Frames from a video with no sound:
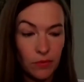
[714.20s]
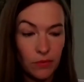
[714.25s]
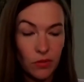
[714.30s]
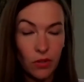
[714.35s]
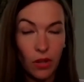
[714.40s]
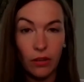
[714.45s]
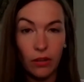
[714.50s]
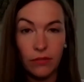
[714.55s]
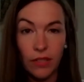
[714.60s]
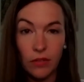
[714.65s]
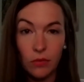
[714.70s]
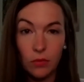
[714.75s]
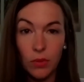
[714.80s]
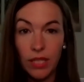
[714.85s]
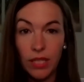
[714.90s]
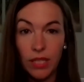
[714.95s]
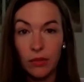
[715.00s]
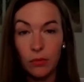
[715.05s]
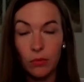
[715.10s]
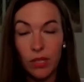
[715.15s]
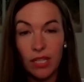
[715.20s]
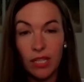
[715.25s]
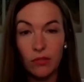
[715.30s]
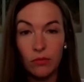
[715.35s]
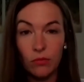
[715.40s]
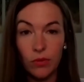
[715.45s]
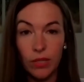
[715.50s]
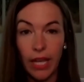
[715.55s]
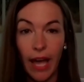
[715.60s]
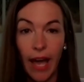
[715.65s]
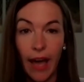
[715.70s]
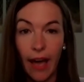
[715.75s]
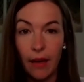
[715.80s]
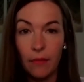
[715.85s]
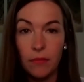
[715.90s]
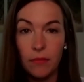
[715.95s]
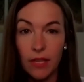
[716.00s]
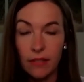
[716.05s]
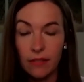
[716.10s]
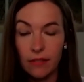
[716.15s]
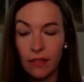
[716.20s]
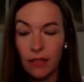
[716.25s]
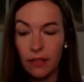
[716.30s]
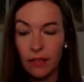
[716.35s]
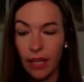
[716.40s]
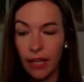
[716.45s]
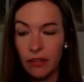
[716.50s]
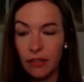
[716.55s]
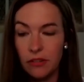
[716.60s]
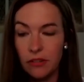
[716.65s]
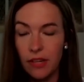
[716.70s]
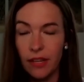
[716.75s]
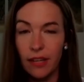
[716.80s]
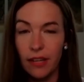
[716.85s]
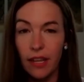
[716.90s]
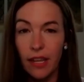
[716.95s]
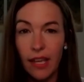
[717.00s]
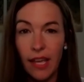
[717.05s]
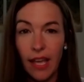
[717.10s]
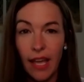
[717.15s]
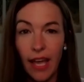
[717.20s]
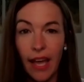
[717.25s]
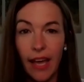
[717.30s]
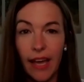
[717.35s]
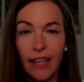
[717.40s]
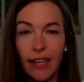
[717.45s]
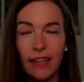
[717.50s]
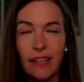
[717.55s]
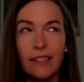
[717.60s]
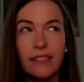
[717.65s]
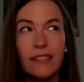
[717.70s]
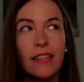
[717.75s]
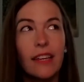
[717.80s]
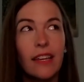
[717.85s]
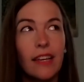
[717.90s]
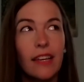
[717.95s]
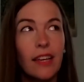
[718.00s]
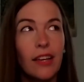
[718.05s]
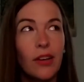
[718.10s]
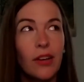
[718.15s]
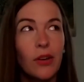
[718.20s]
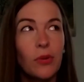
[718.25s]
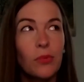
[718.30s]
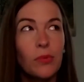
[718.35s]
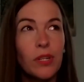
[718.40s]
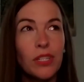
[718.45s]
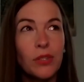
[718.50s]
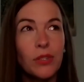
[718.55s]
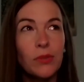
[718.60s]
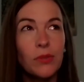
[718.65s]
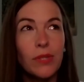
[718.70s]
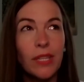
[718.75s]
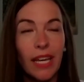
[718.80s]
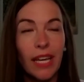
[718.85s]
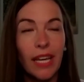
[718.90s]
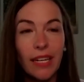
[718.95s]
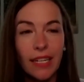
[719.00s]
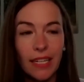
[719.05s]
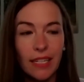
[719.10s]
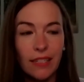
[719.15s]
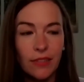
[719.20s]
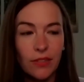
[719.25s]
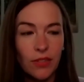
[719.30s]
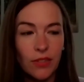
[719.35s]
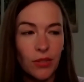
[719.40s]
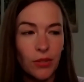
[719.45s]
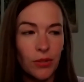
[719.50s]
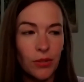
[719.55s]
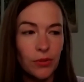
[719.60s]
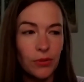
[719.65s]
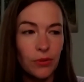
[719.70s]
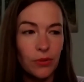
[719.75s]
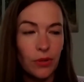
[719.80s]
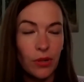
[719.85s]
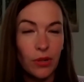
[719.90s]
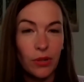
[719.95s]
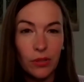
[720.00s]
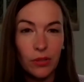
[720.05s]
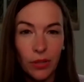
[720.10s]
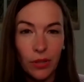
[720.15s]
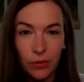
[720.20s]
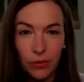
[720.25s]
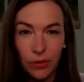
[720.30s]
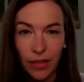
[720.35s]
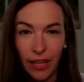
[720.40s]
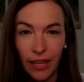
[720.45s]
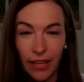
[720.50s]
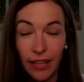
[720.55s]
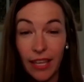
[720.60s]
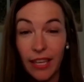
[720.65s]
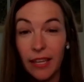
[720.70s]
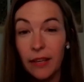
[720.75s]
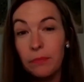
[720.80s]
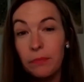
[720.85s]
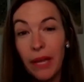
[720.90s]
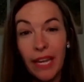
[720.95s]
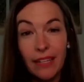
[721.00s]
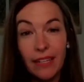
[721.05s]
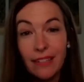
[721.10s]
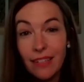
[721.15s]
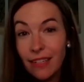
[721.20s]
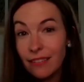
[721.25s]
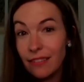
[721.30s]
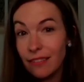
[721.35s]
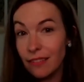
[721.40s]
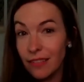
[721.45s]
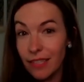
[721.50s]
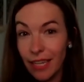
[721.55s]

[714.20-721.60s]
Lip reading: solve this. We can rehab this collection. And when you get into clothing, like paintings,